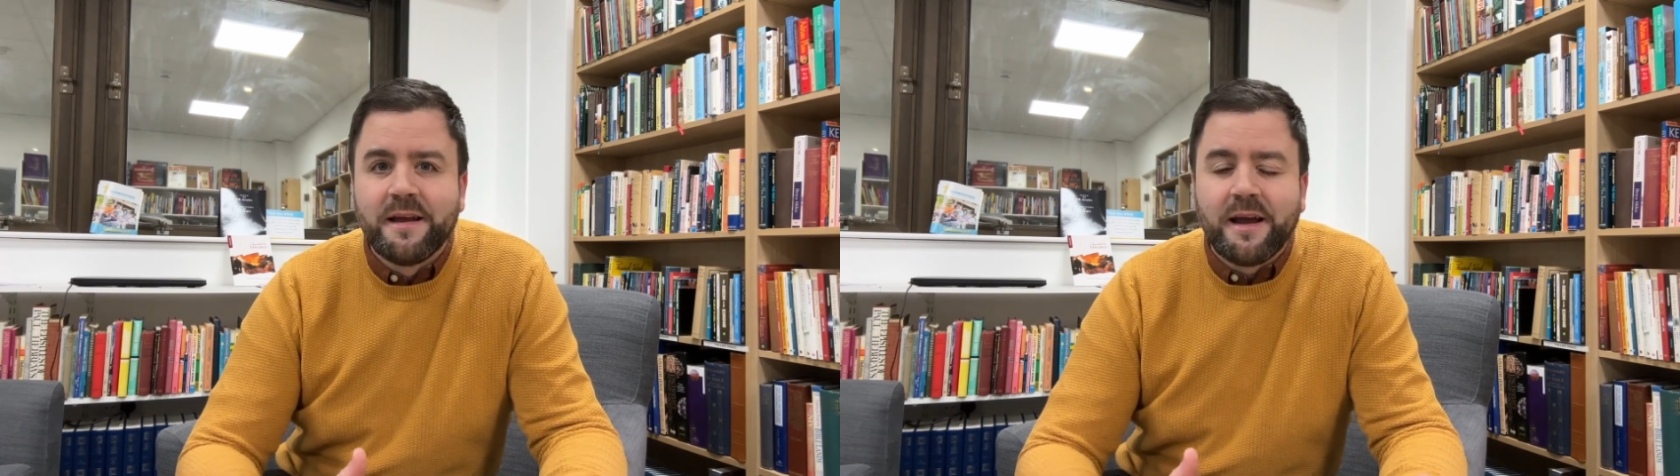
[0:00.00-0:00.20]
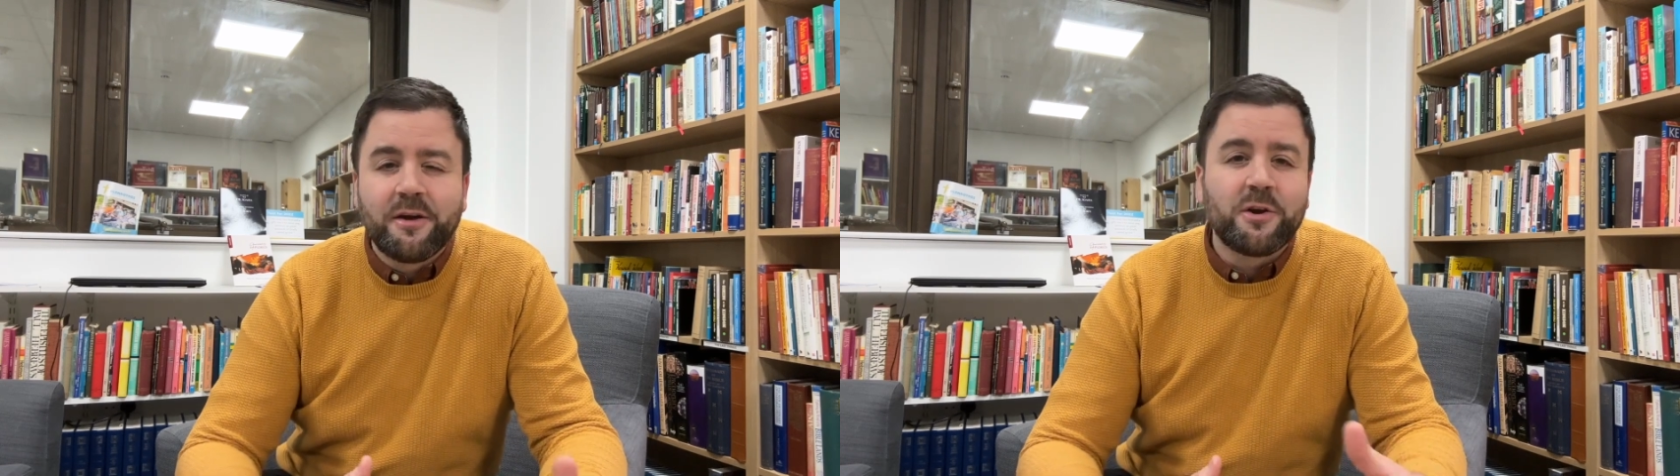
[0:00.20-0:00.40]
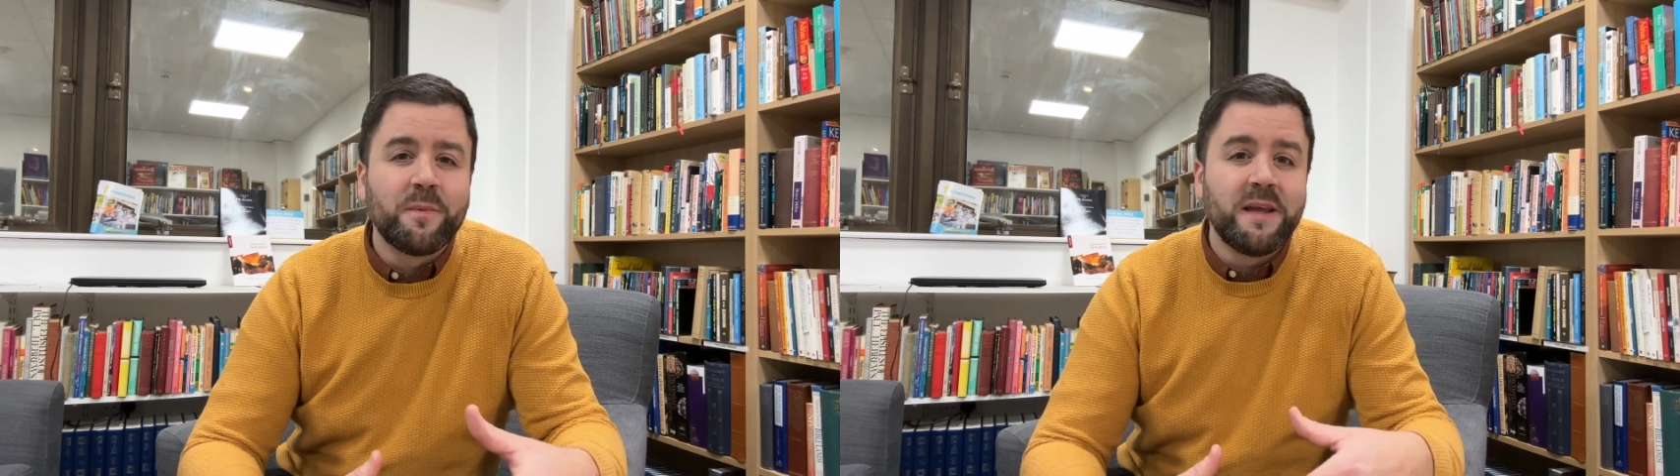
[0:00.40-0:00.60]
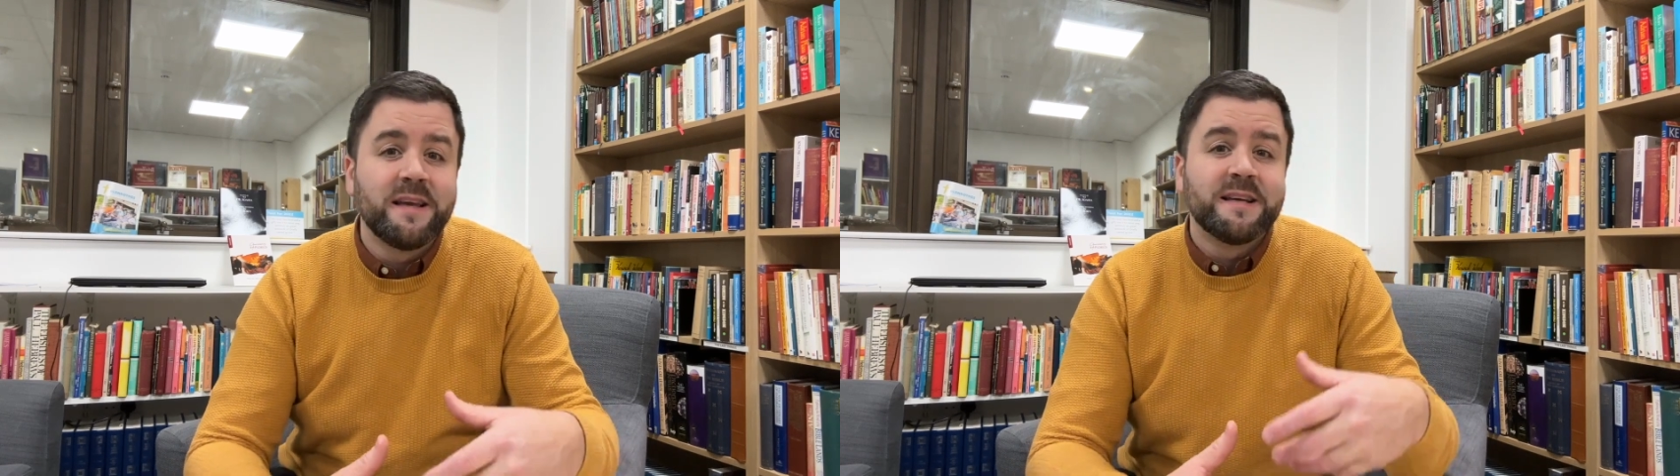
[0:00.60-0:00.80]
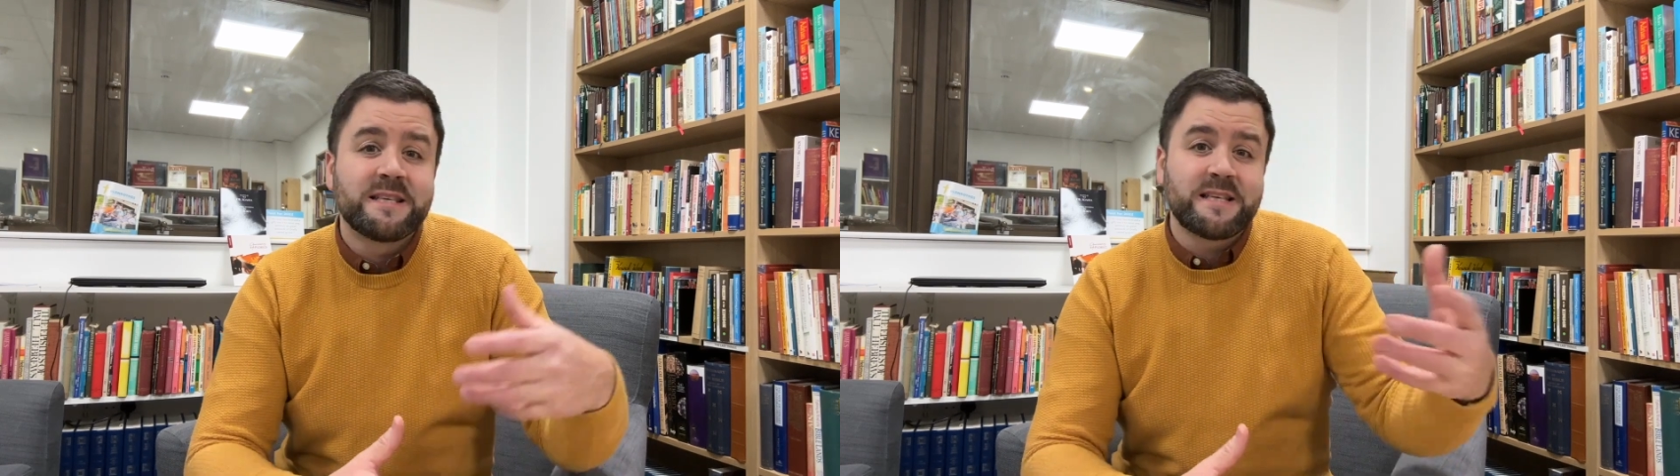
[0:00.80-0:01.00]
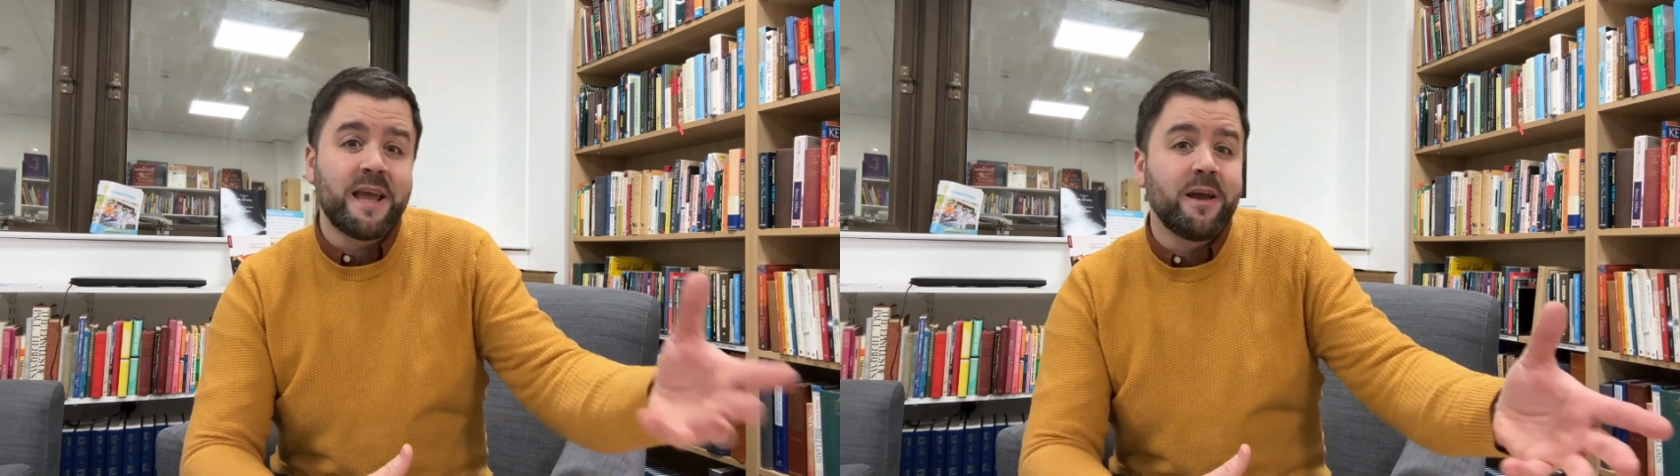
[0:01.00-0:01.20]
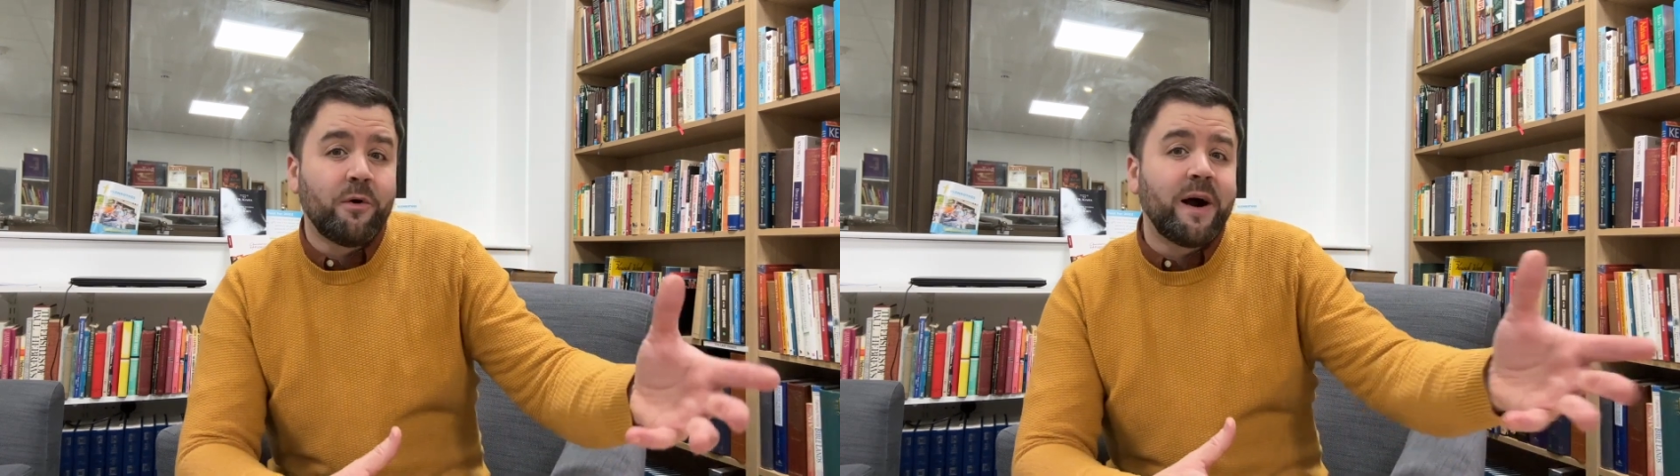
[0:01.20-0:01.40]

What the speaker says: How can we say, oh,